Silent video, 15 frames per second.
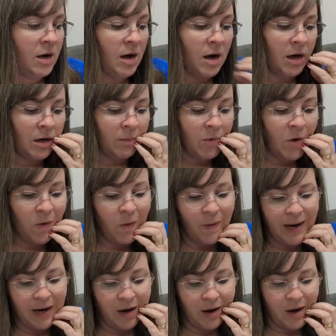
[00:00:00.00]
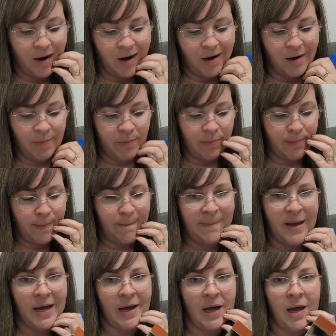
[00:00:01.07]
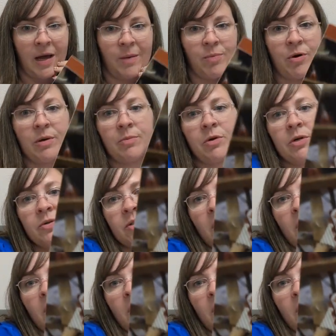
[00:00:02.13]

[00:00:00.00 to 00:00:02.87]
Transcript: Autumn Quaker by Primrose